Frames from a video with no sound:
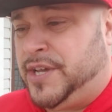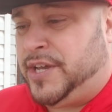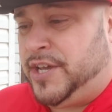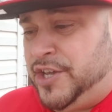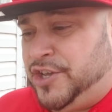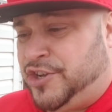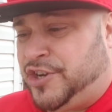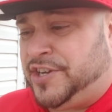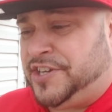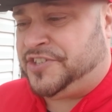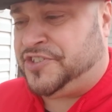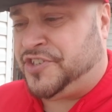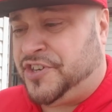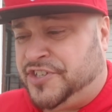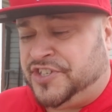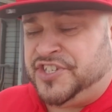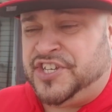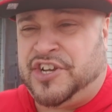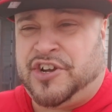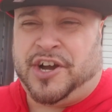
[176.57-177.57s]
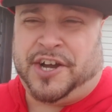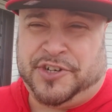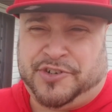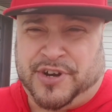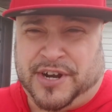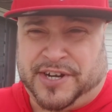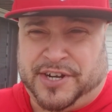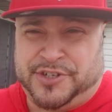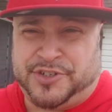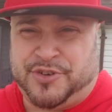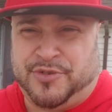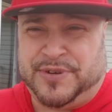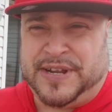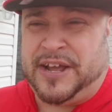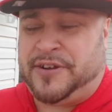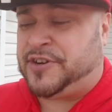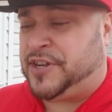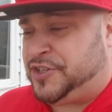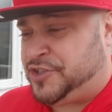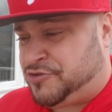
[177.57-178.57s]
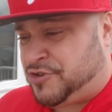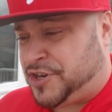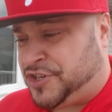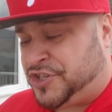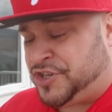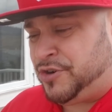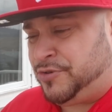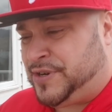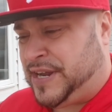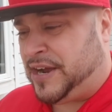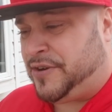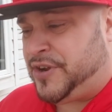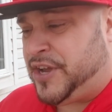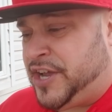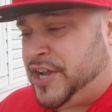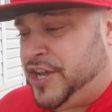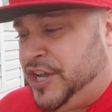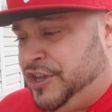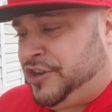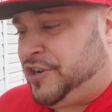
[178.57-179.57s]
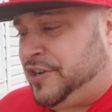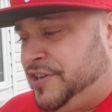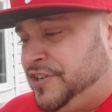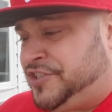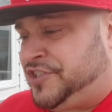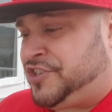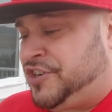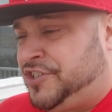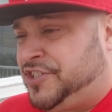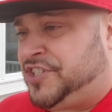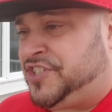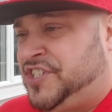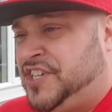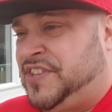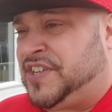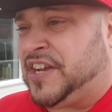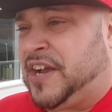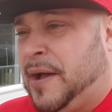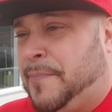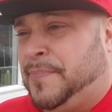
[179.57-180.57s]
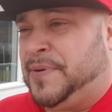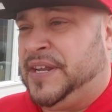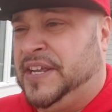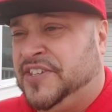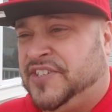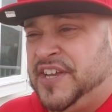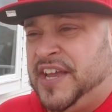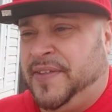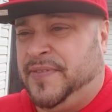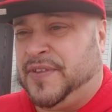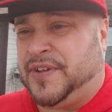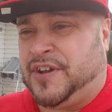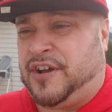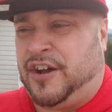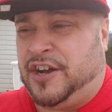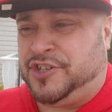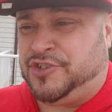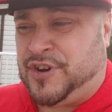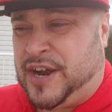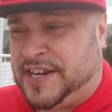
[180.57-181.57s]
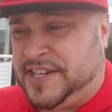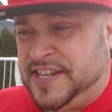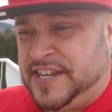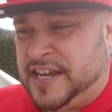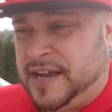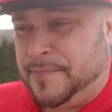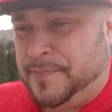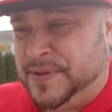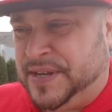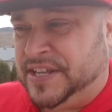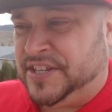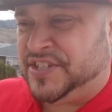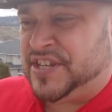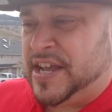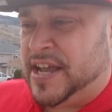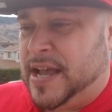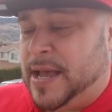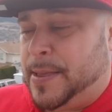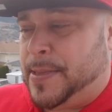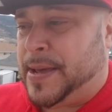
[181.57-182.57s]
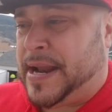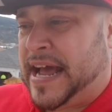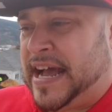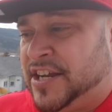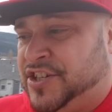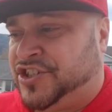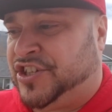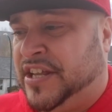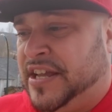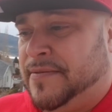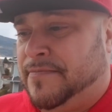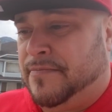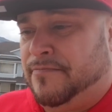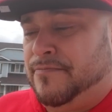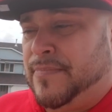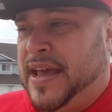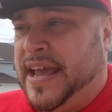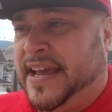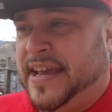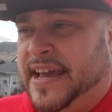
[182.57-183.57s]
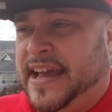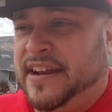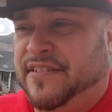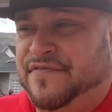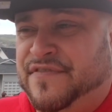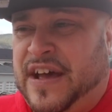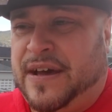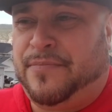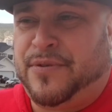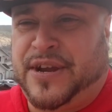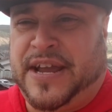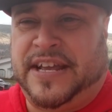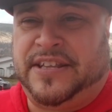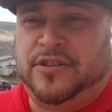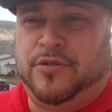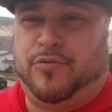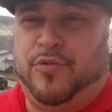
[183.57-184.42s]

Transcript: You're going to start to see contractors go down, construction go down. You're going to start to see the companies and the contracting companies that actually make and fabricate the